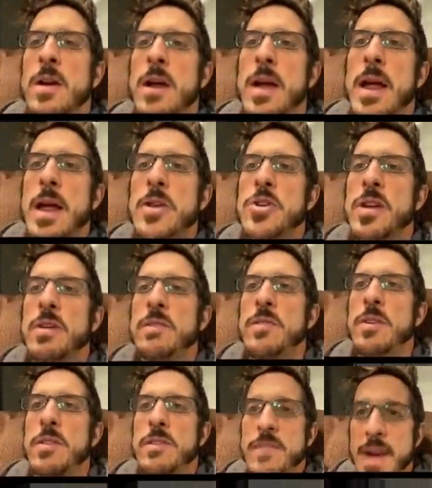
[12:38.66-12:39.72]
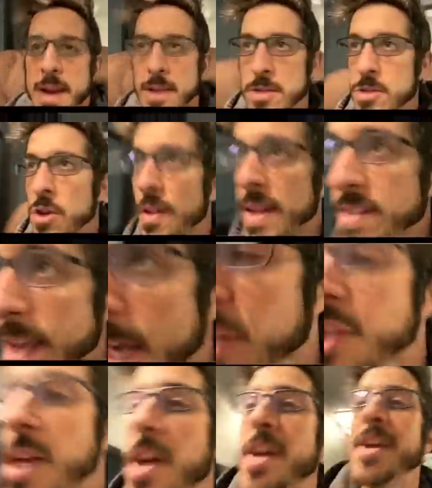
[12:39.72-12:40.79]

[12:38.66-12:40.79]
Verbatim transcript: and you can feel the fan. So that's actually,